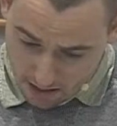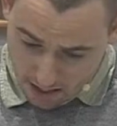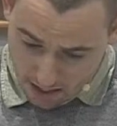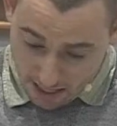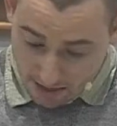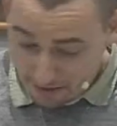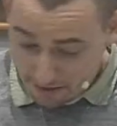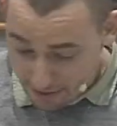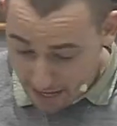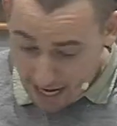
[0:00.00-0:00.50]

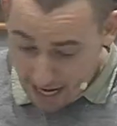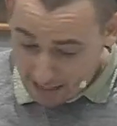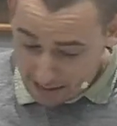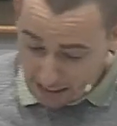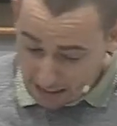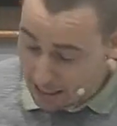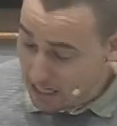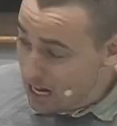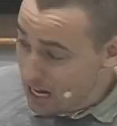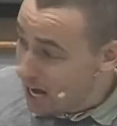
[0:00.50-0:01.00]
And
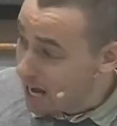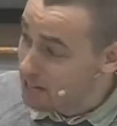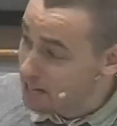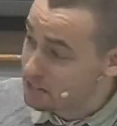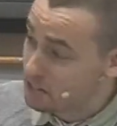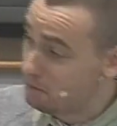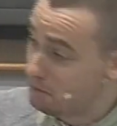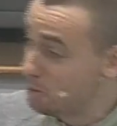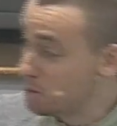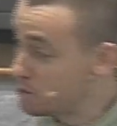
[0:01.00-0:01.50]
thirdly,
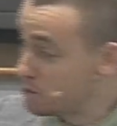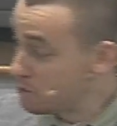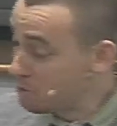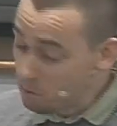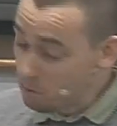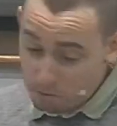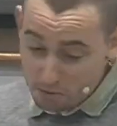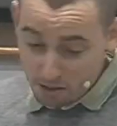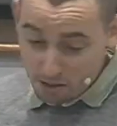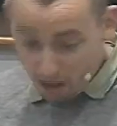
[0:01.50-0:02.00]
as a result